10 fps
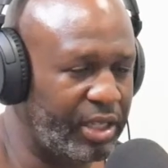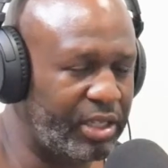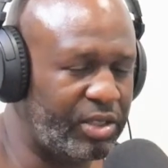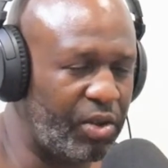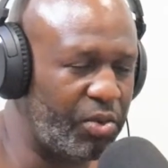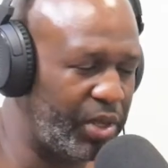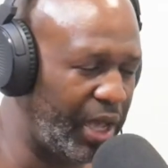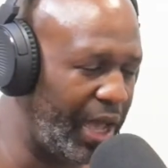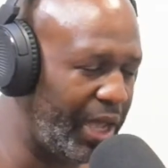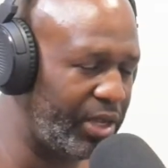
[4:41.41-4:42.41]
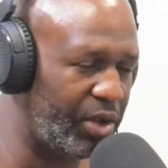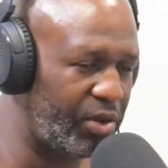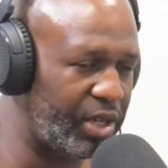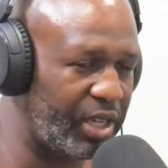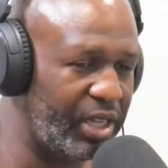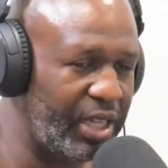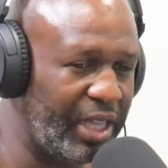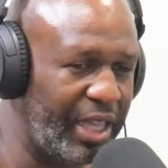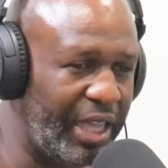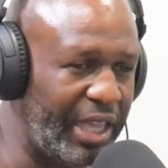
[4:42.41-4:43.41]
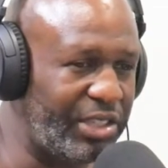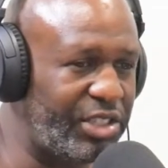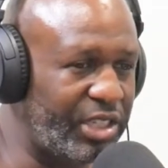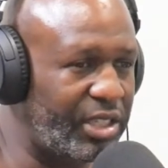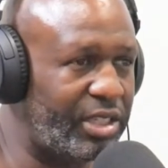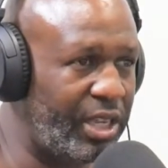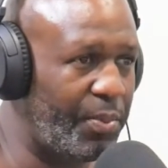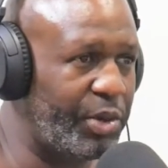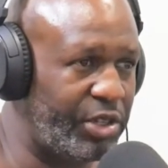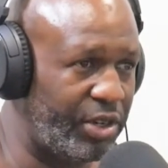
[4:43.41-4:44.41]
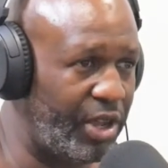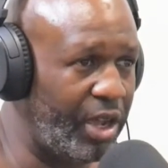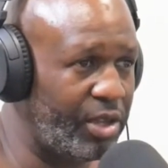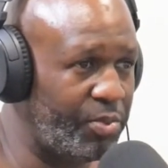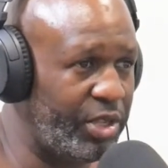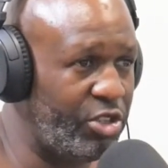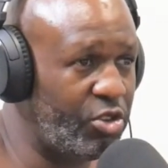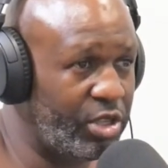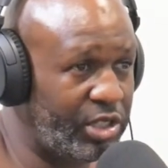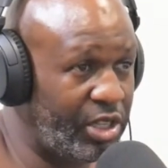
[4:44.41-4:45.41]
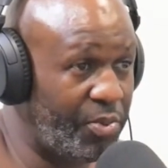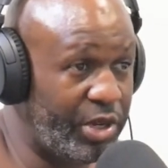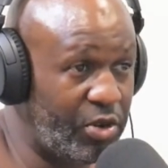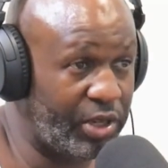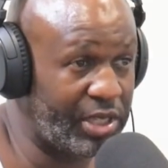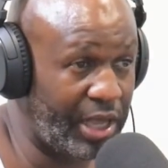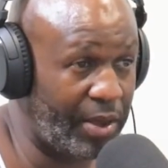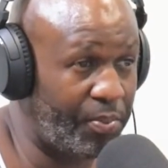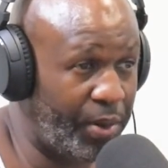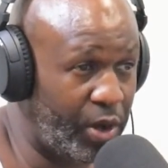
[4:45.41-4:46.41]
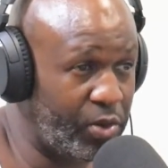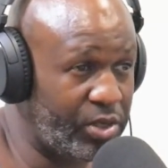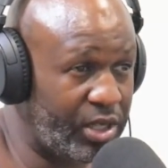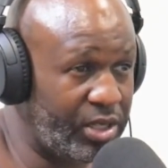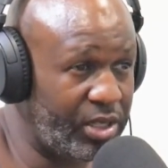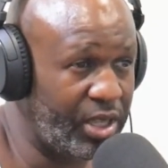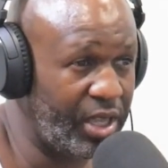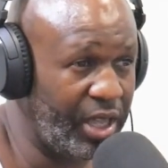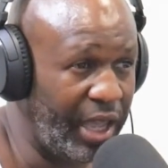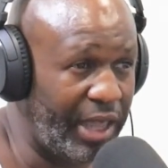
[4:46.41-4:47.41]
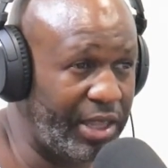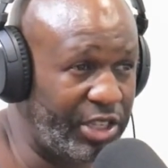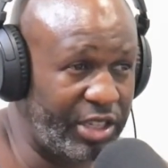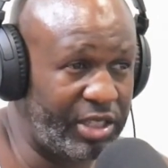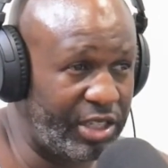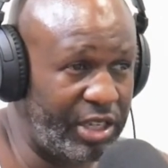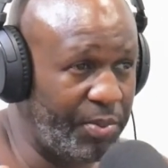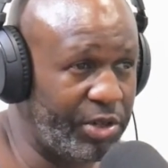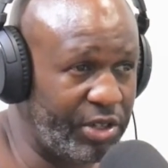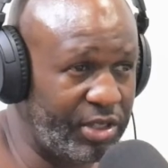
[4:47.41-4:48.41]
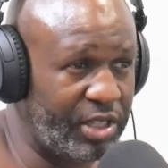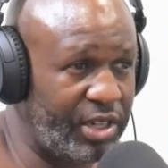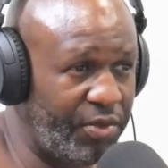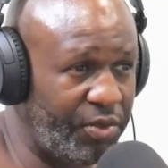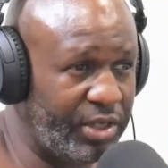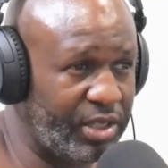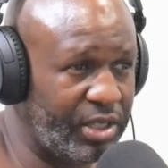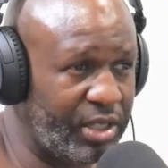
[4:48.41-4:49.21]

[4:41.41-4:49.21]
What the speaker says: And so the hot yoga is just the temperature. You can still be doing the same poses, and just the temperature is the difference?